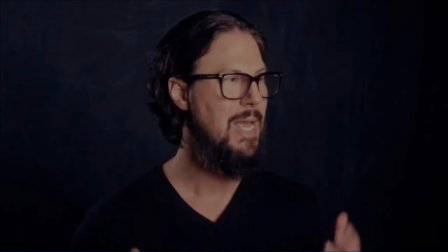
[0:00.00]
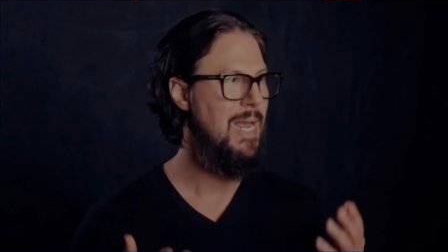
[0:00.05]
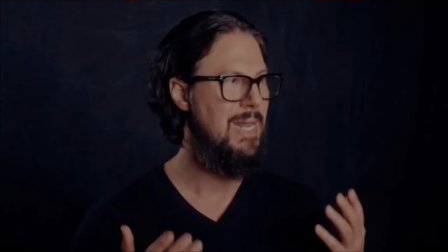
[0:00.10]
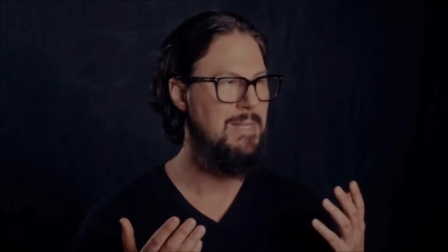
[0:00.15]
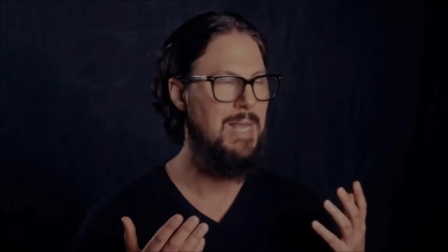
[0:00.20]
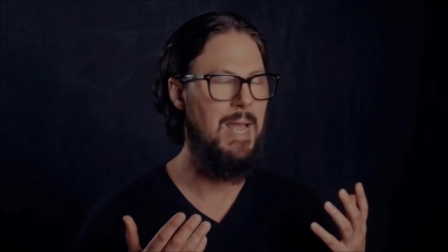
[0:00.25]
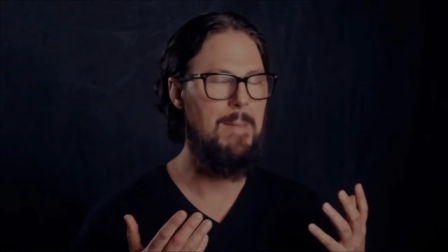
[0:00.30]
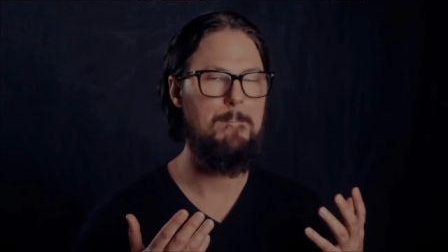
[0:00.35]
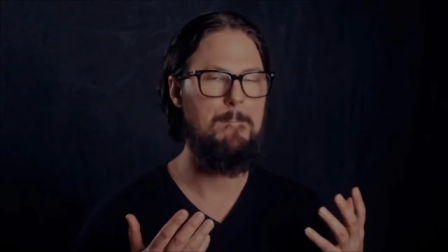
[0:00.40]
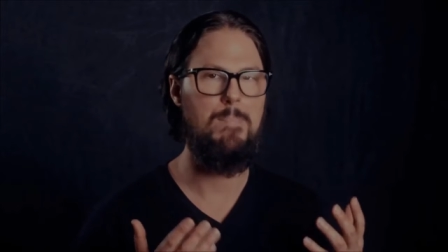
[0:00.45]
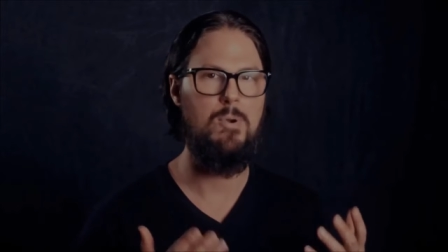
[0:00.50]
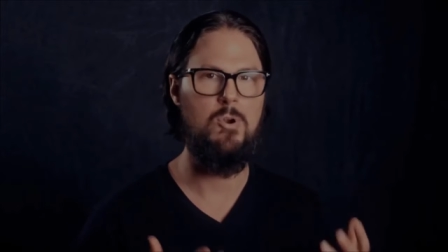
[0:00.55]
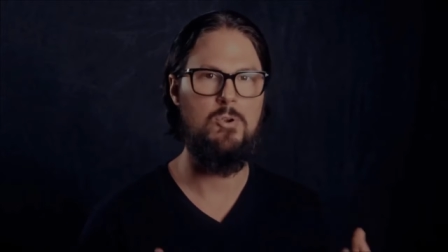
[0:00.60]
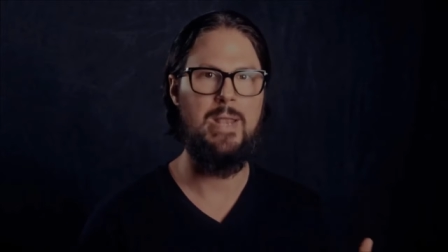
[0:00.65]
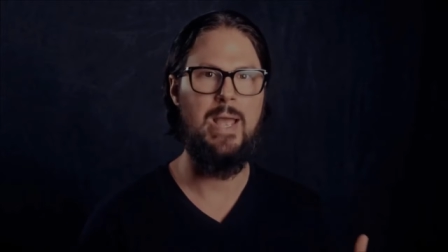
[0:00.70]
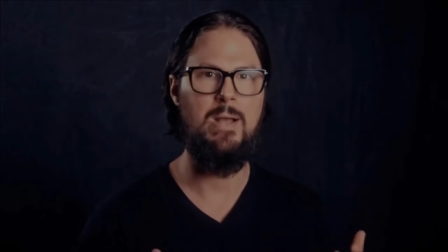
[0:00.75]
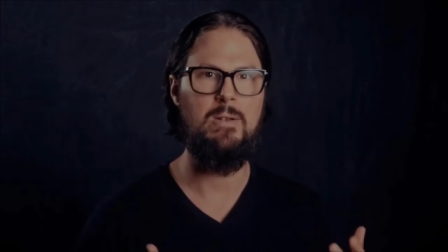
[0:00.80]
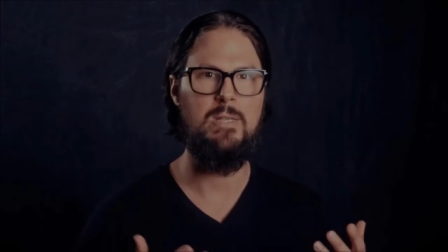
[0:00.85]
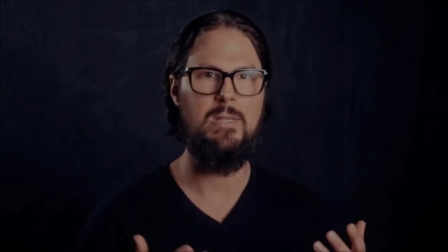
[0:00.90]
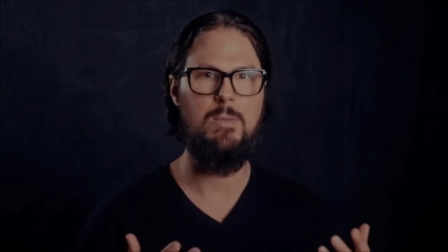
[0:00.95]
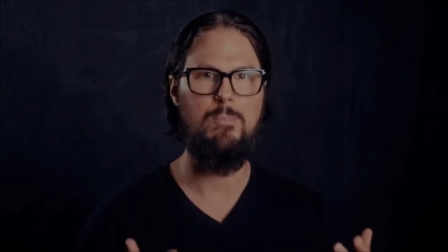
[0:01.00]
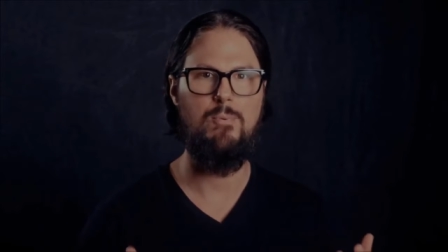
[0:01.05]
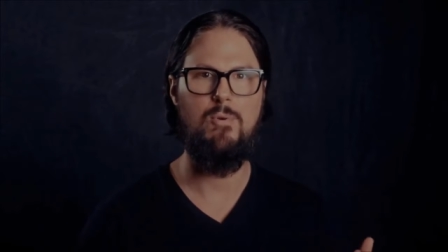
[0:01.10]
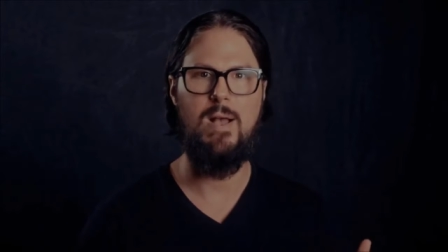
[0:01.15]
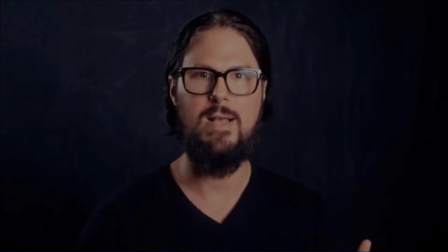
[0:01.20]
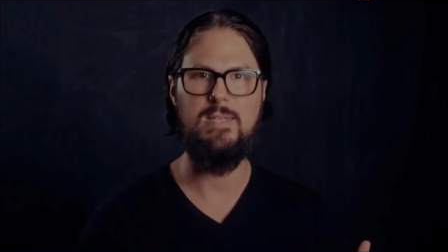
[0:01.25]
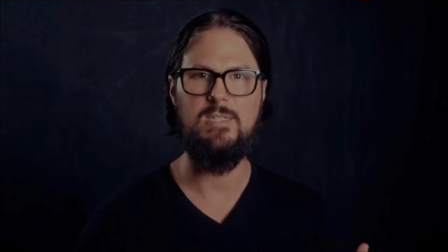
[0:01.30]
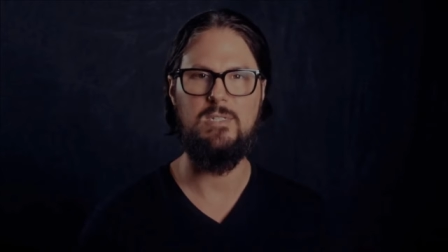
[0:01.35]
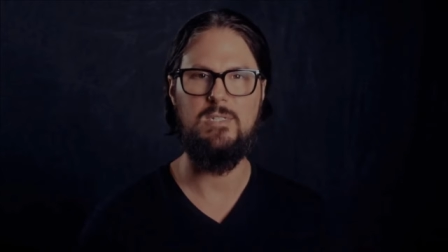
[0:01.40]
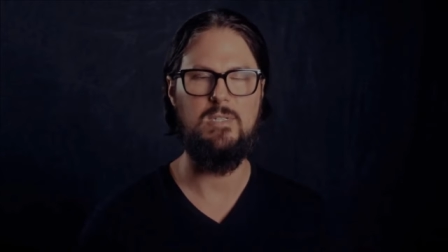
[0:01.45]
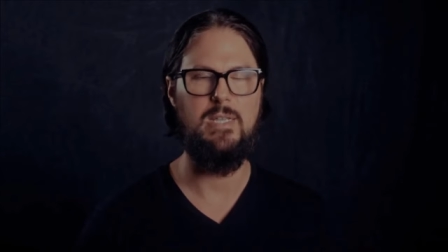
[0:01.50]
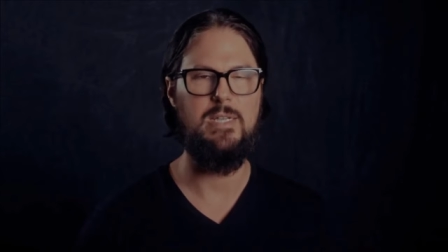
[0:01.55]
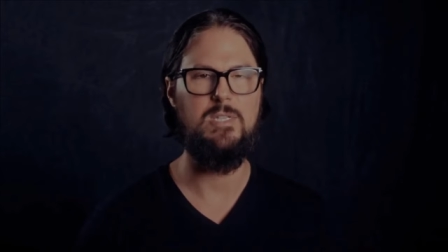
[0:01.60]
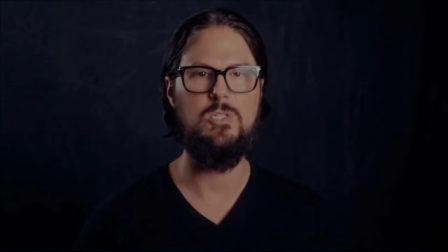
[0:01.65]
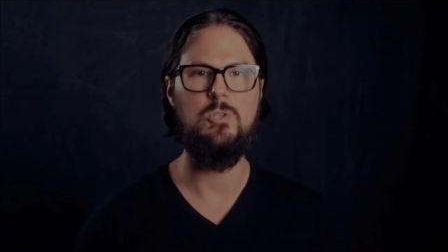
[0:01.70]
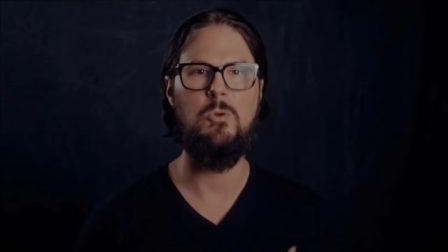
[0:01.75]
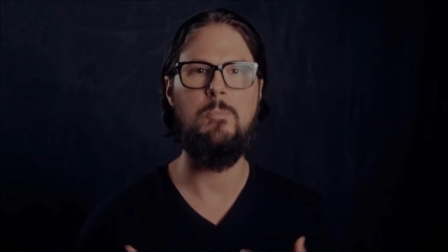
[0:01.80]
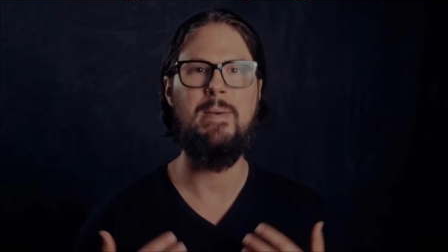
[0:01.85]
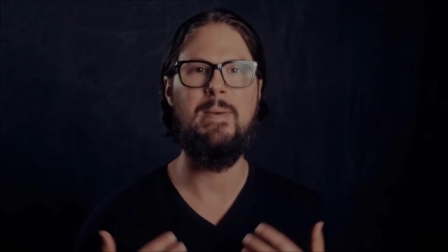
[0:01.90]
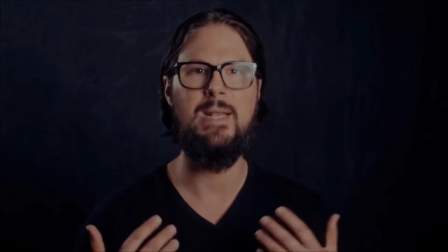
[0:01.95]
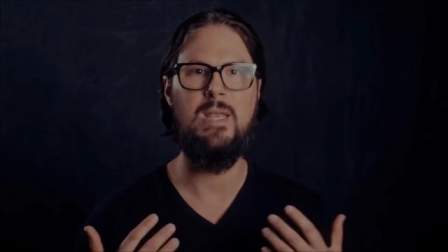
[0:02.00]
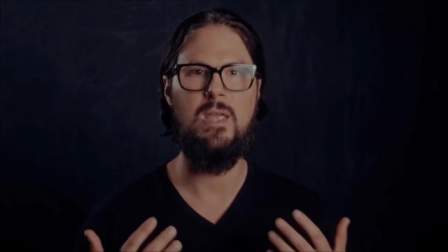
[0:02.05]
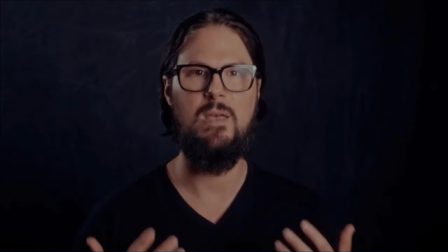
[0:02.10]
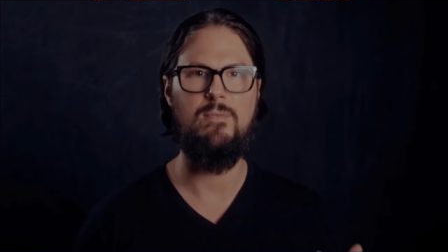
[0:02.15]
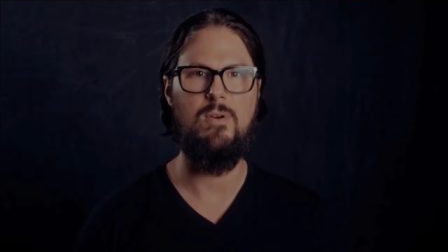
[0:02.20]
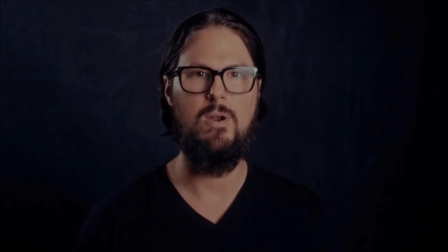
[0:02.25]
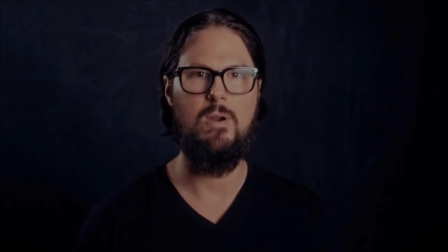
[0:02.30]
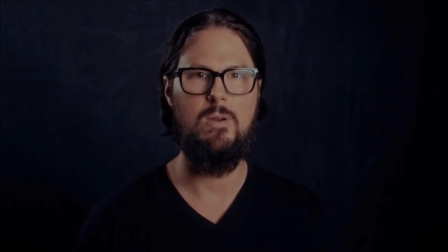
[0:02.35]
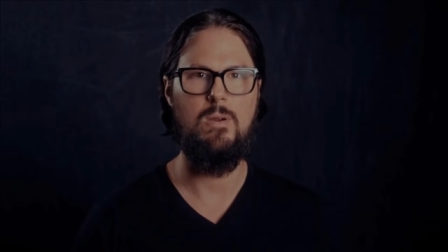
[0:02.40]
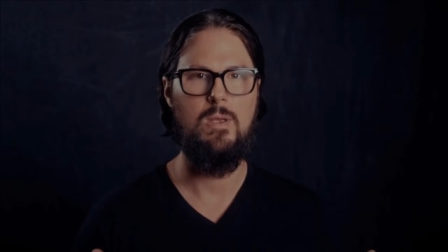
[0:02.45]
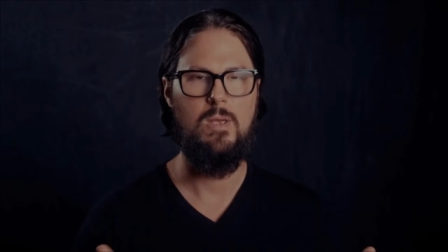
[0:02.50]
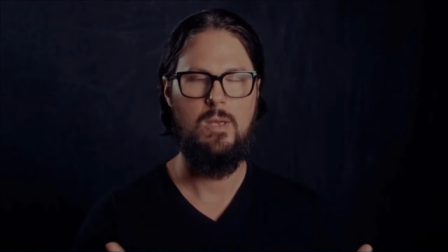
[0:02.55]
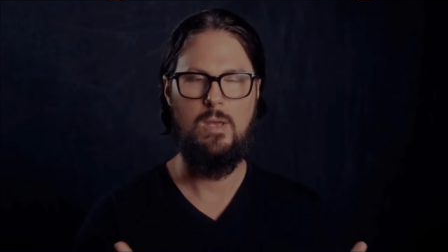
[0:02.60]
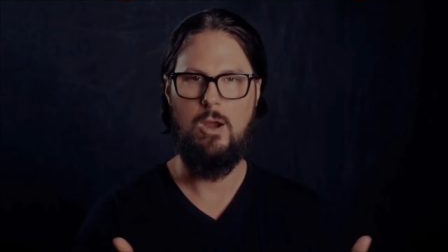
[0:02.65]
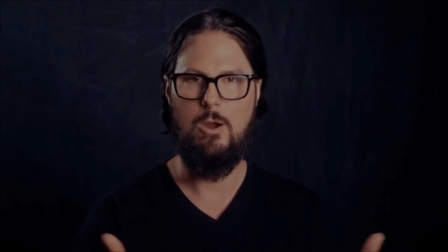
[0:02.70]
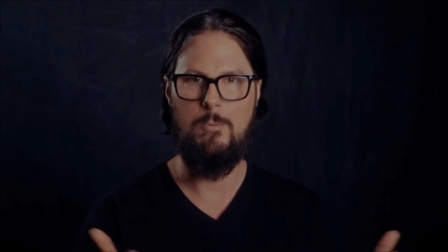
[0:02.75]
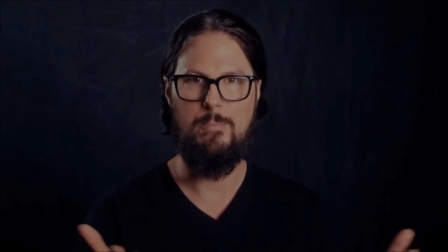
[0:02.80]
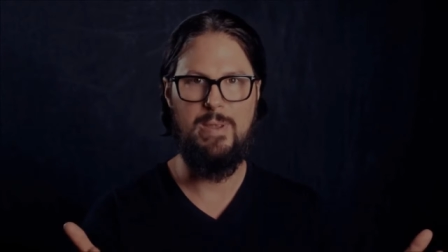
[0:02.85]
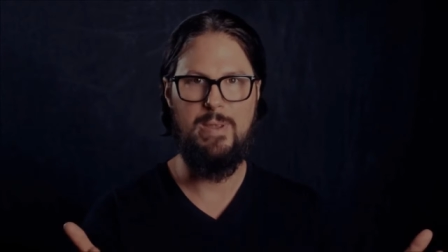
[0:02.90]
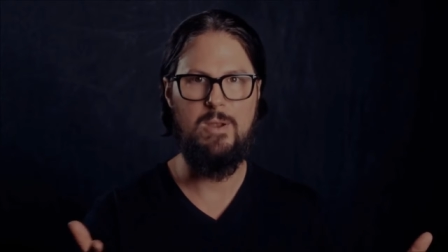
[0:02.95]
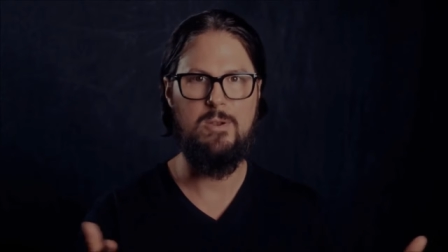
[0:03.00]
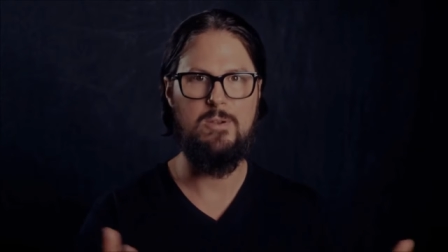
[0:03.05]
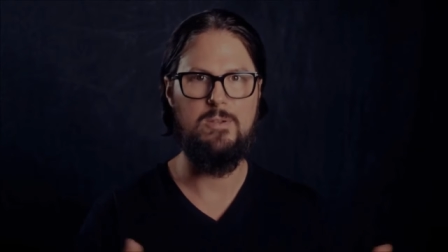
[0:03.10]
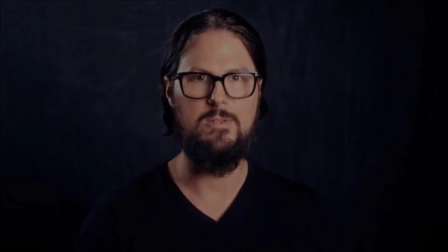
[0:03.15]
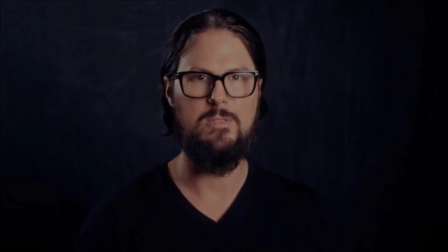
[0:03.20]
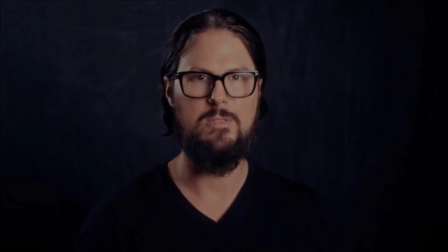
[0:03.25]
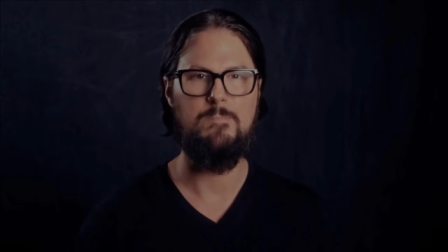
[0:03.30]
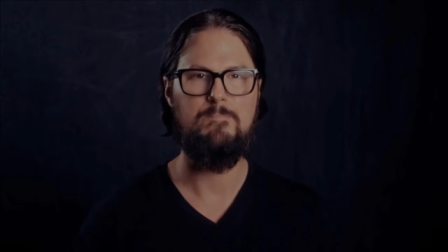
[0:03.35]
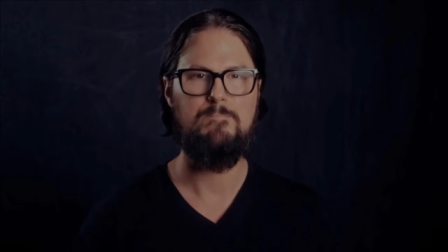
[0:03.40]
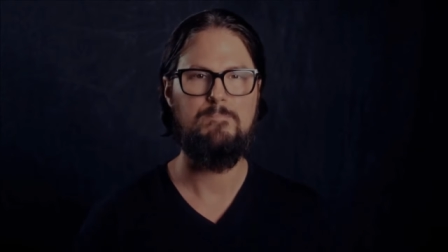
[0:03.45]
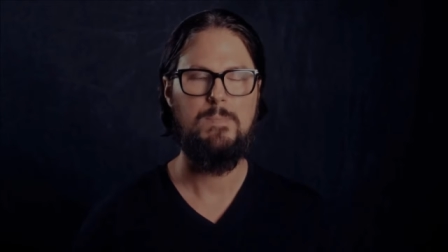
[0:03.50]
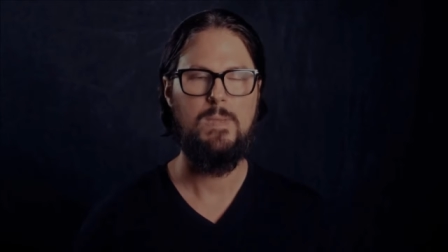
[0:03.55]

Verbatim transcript: and not burn out in the process like so many of our, our peers